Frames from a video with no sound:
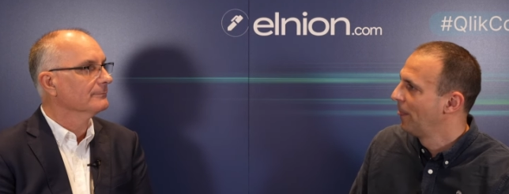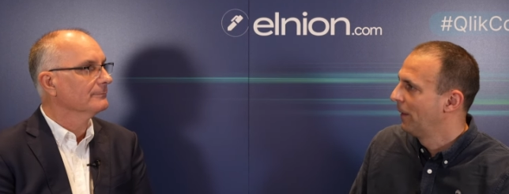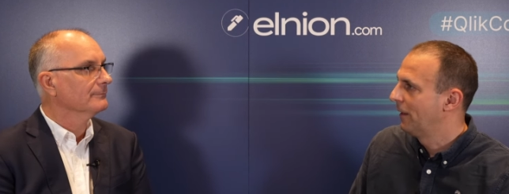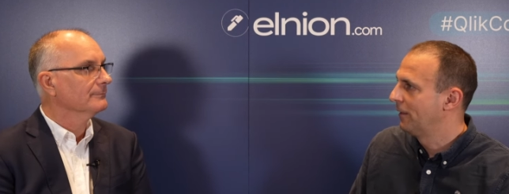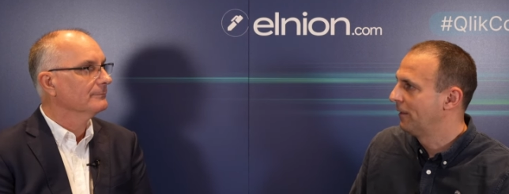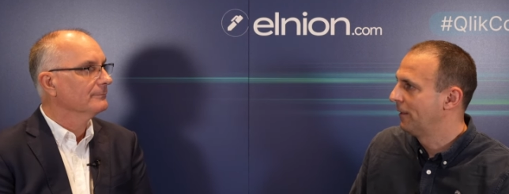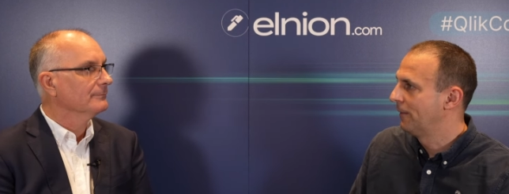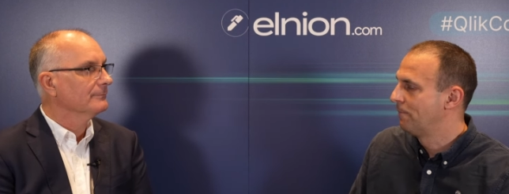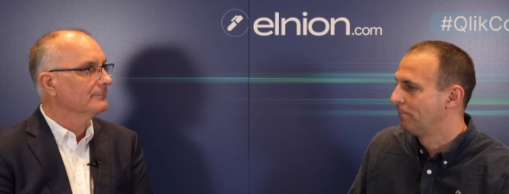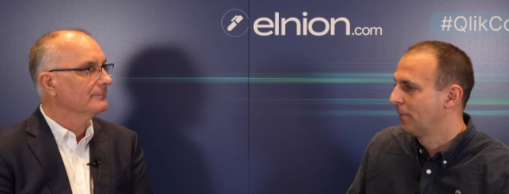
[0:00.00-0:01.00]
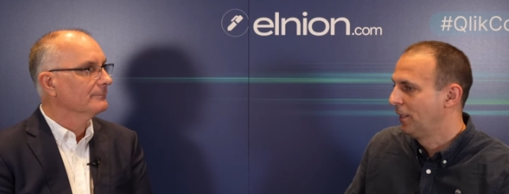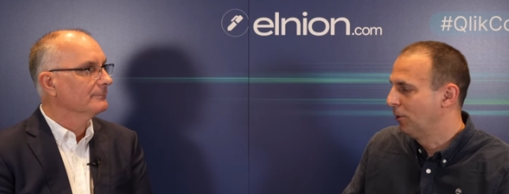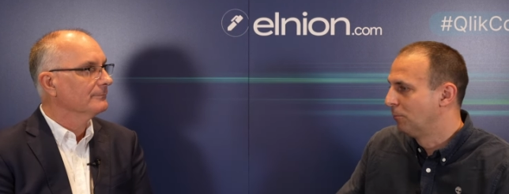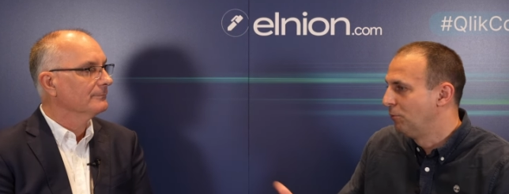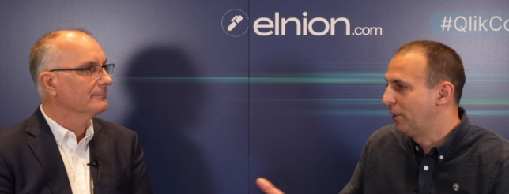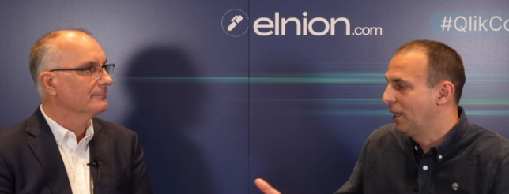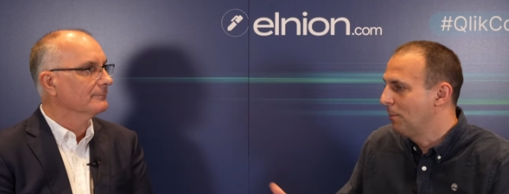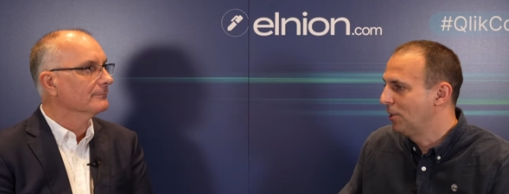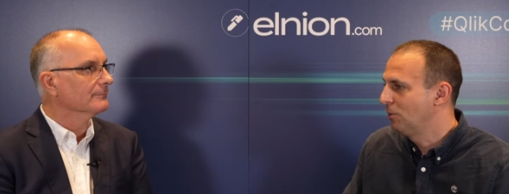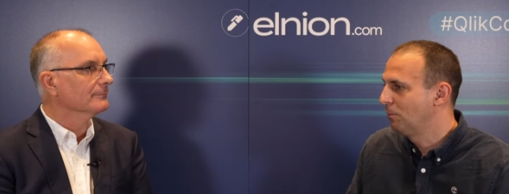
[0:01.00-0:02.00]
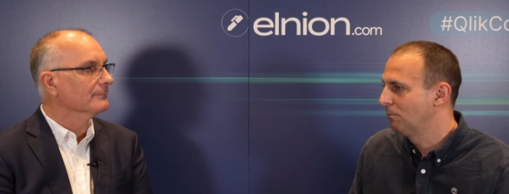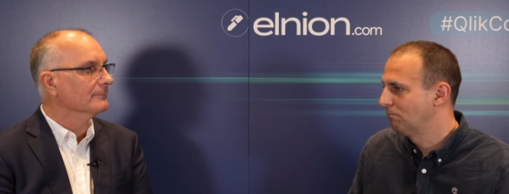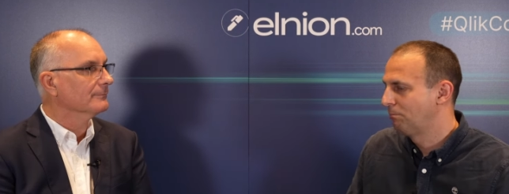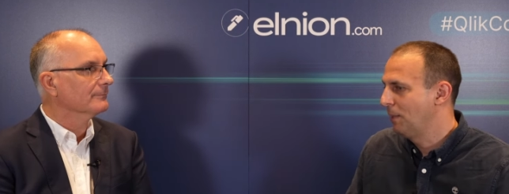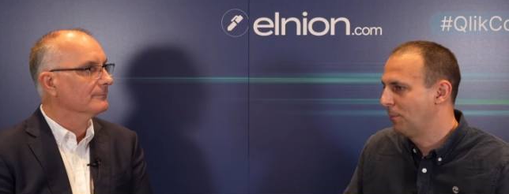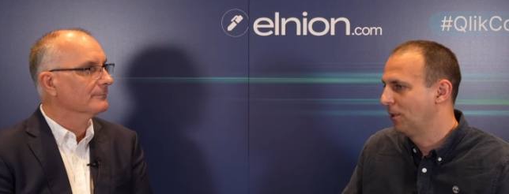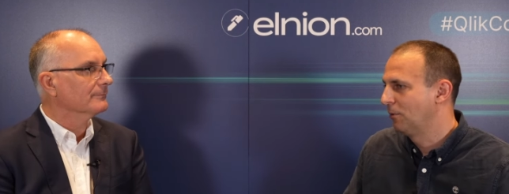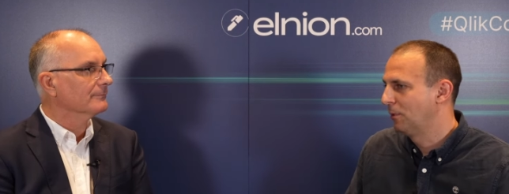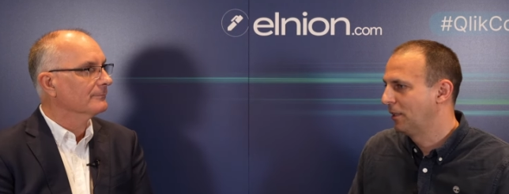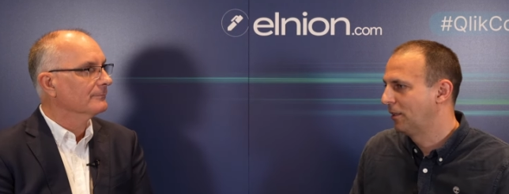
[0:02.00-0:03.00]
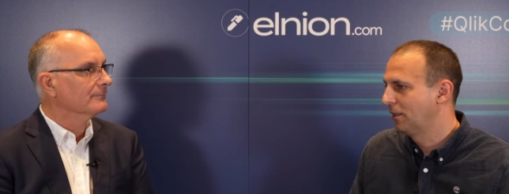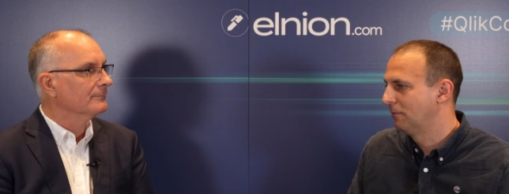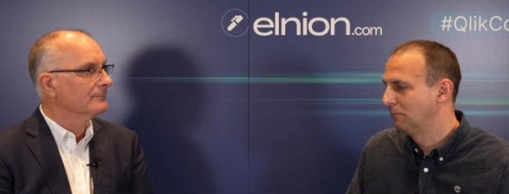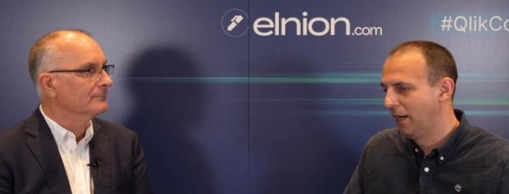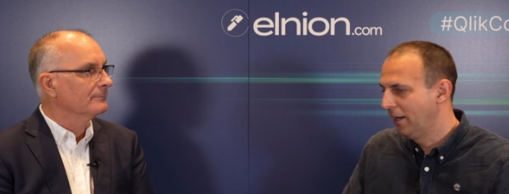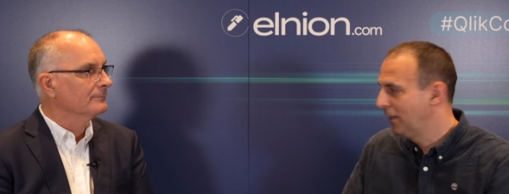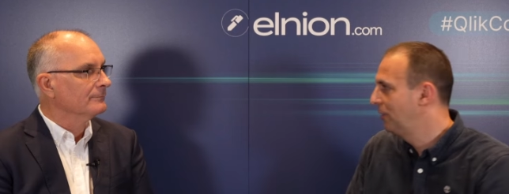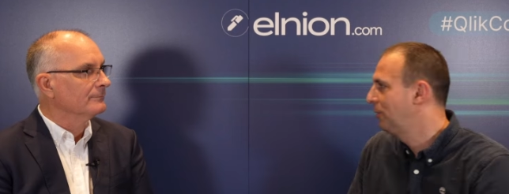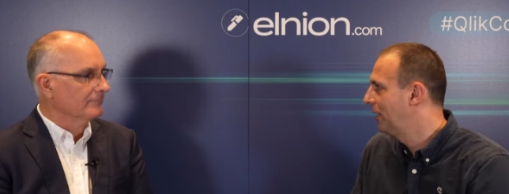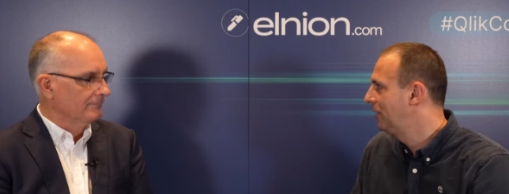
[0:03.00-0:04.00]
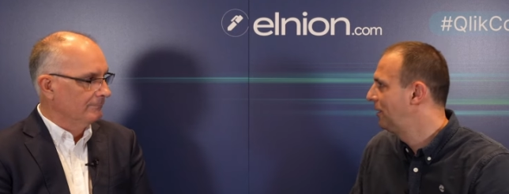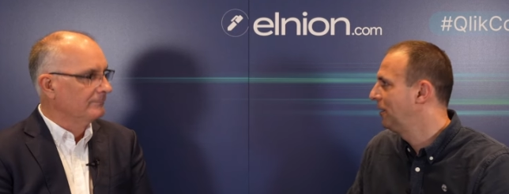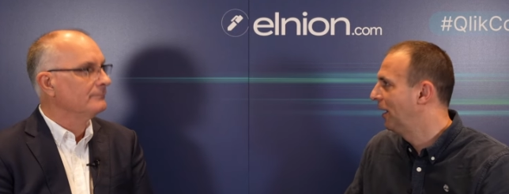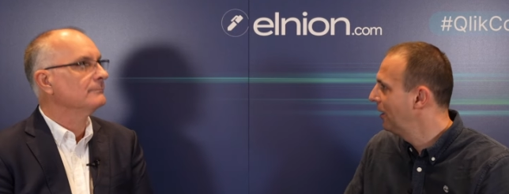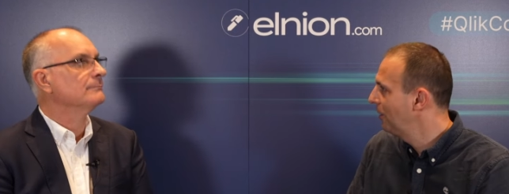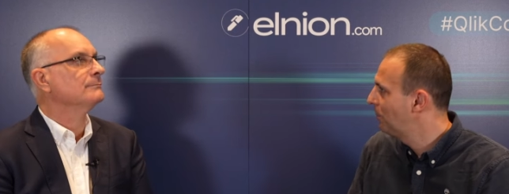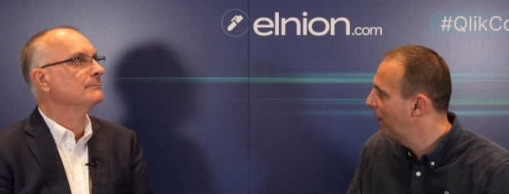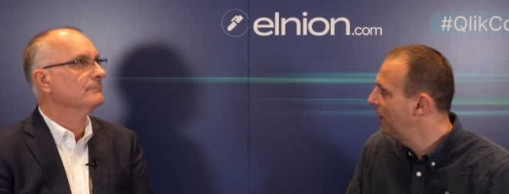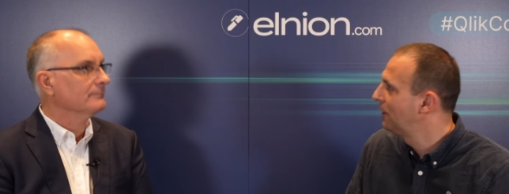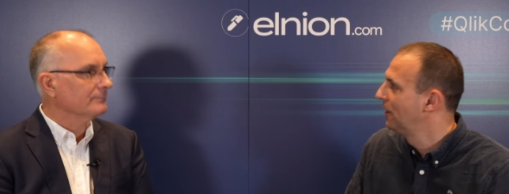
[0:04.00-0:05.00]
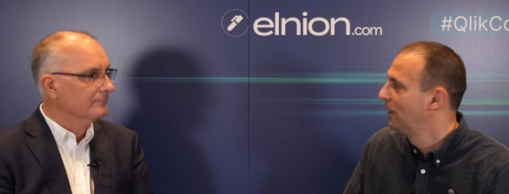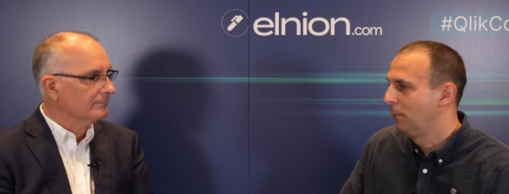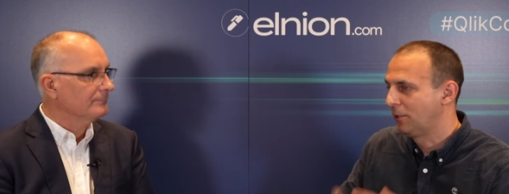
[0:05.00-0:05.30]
Speaker 1: And um, you know, you can imagine people with um, highly educated, highly paid, with